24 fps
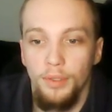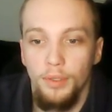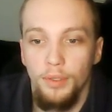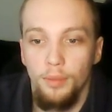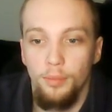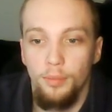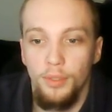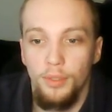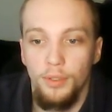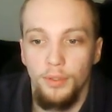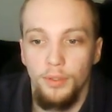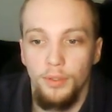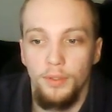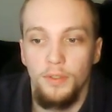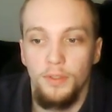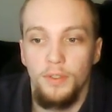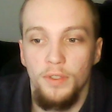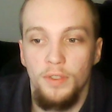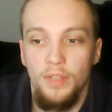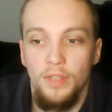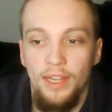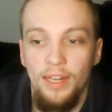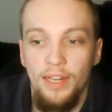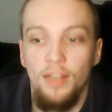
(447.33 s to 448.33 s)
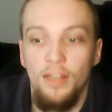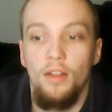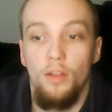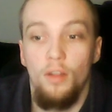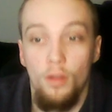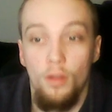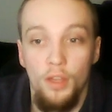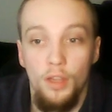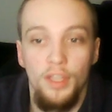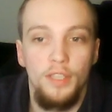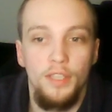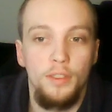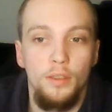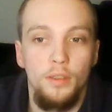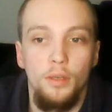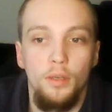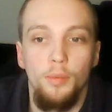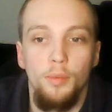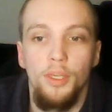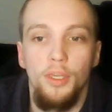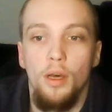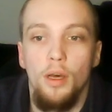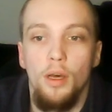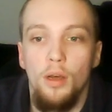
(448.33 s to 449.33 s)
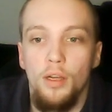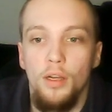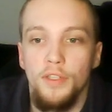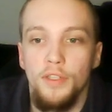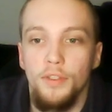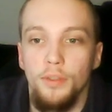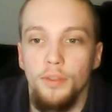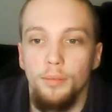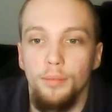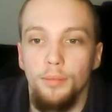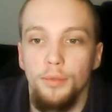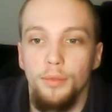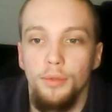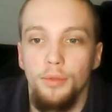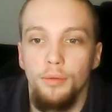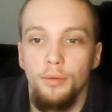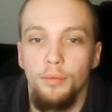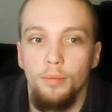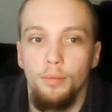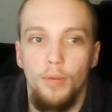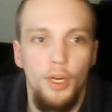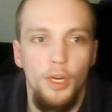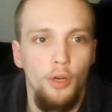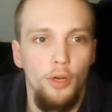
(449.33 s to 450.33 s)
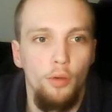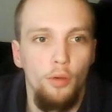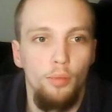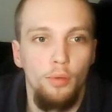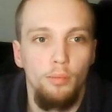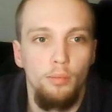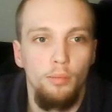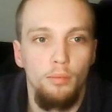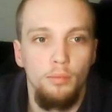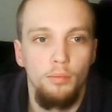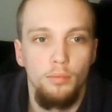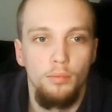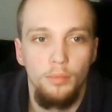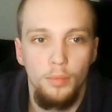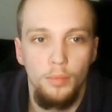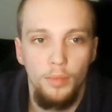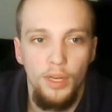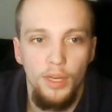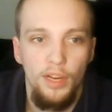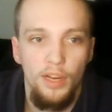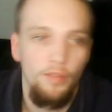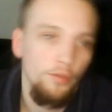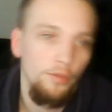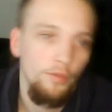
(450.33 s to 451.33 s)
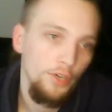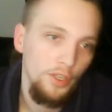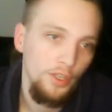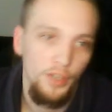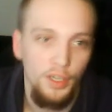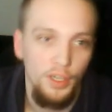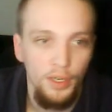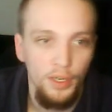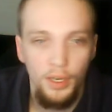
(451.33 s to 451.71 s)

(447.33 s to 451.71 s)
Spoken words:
Because that's gonna be awesome, I hope. I haven't read it.